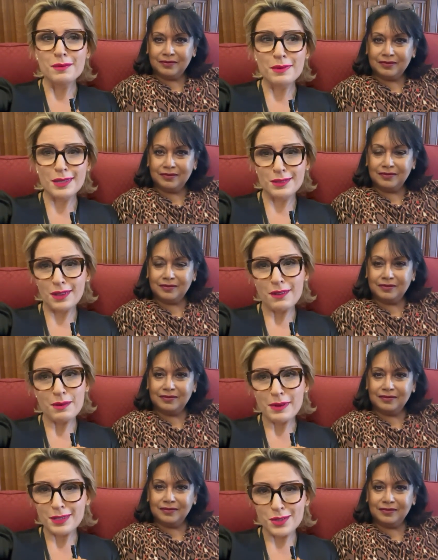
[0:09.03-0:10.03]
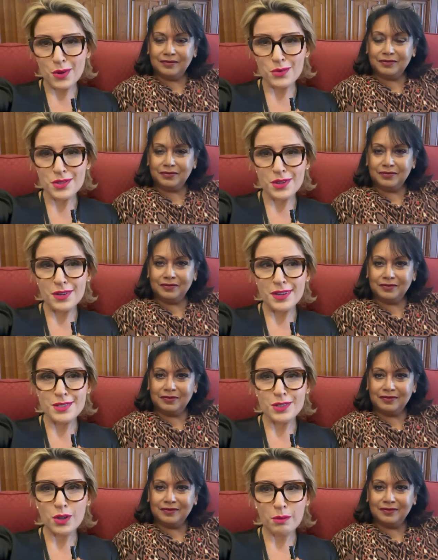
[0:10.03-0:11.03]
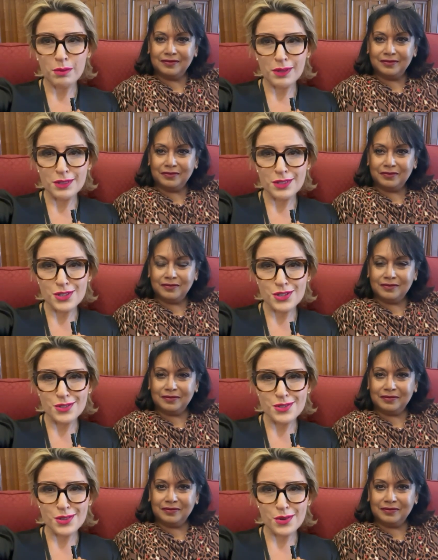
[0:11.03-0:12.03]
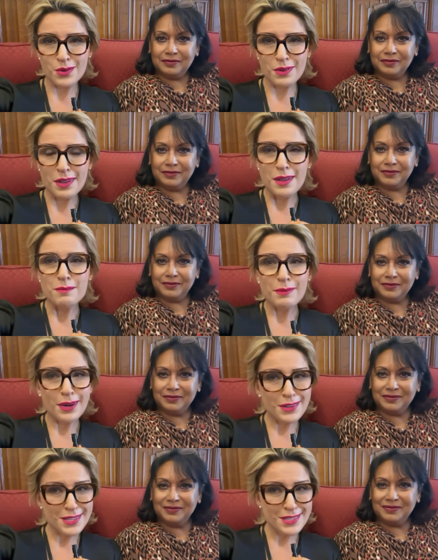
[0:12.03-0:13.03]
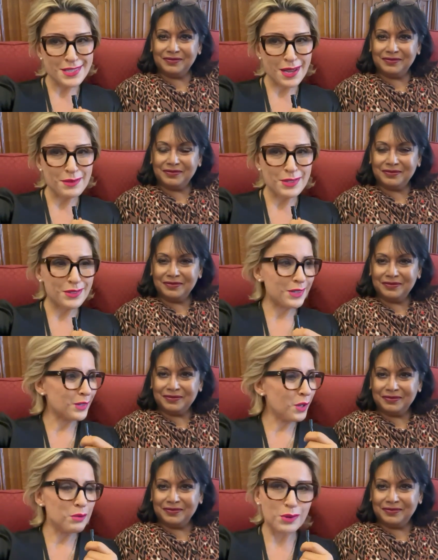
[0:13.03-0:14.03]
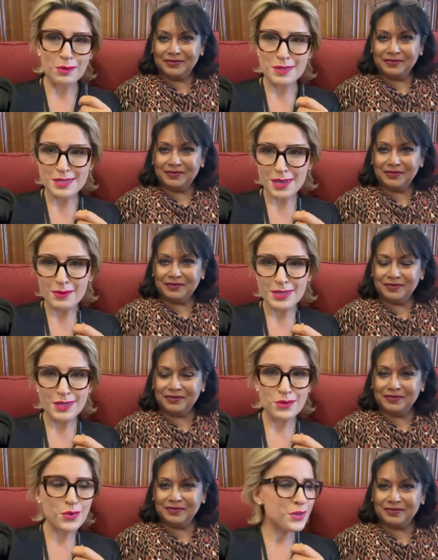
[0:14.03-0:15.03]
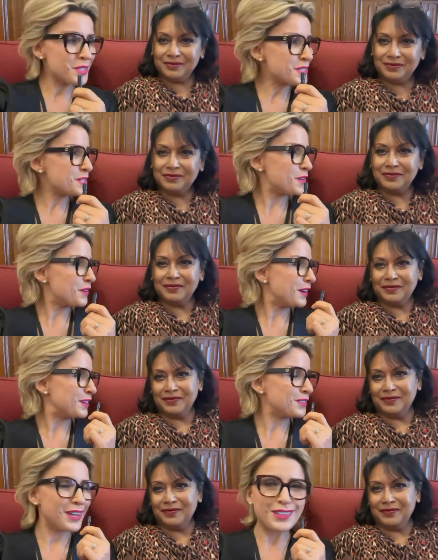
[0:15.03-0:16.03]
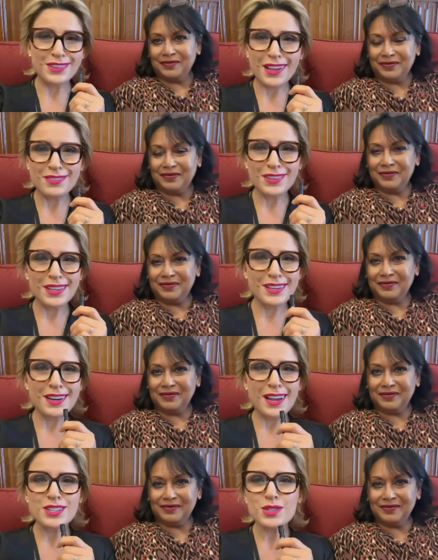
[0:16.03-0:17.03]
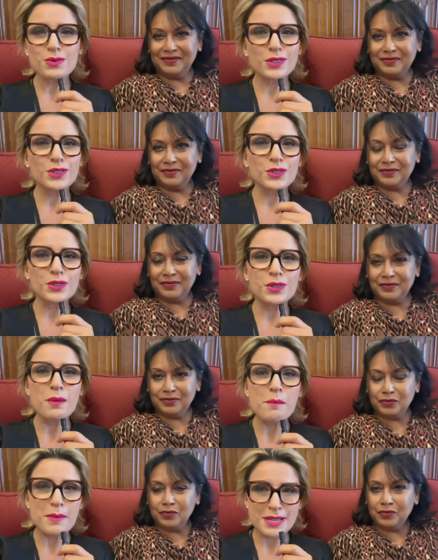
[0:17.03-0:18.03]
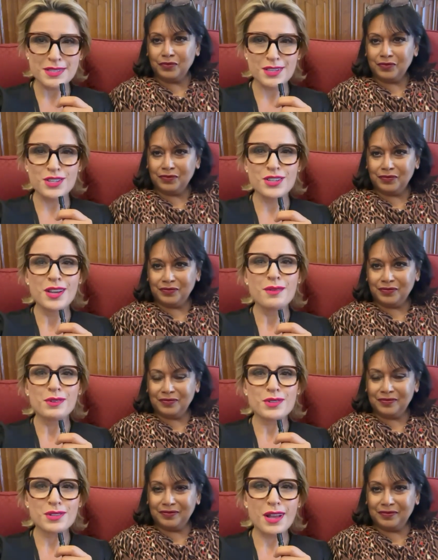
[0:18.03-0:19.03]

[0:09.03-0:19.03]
Speaker 1: but everybody knows her as a top politician. So Baroness is coming to the Global Women's Summit and Awards. So great to have you here. I just want your message, because